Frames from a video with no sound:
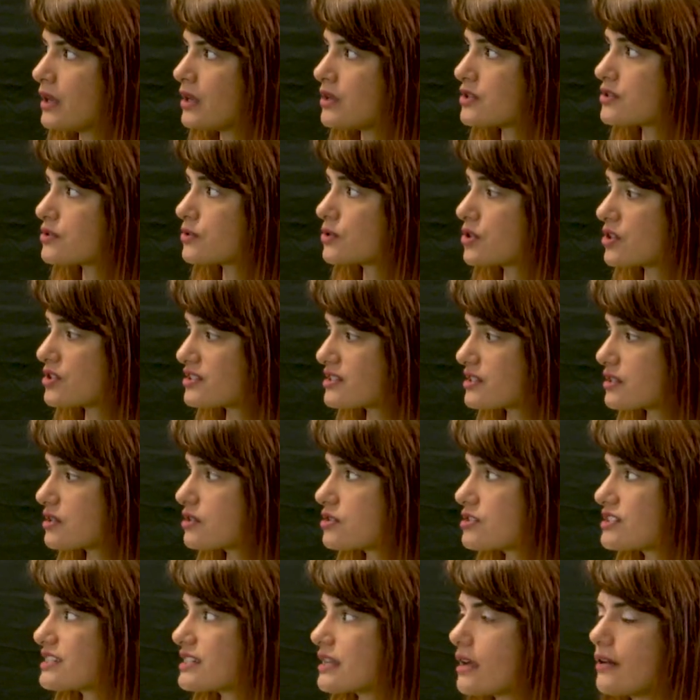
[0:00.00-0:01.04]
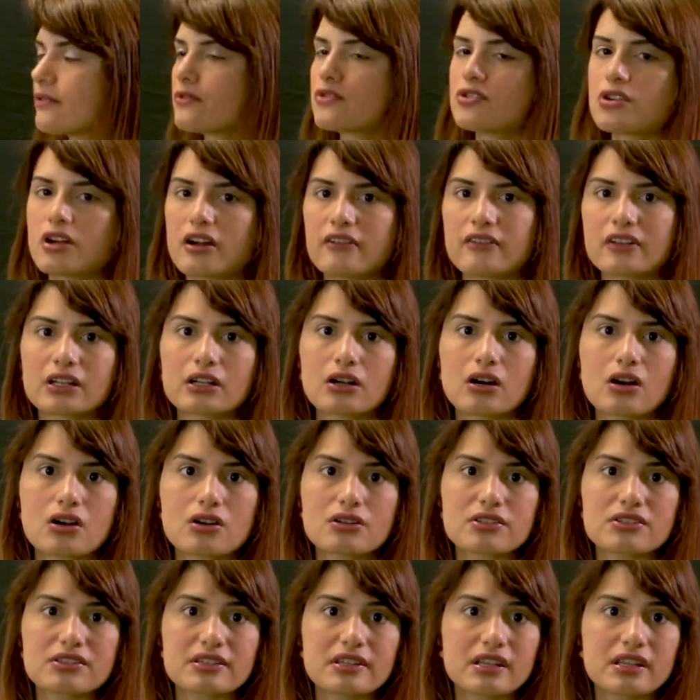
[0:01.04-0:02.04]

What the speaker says: So consider self-driving cars.